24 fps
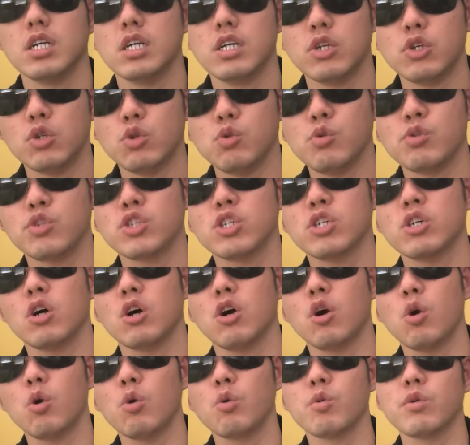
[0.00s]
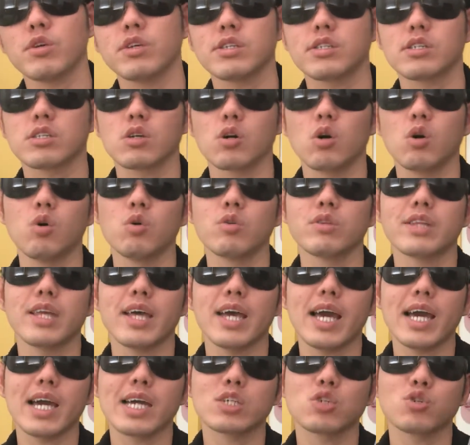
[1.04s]
You should always go the
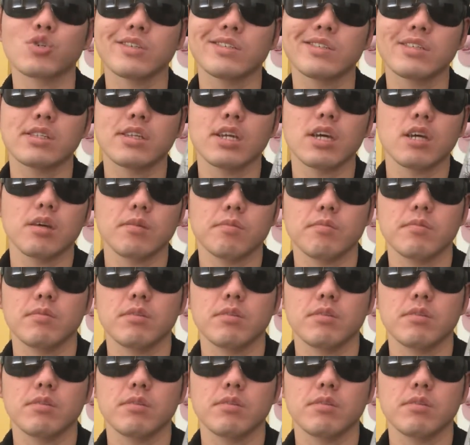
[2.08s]
extra step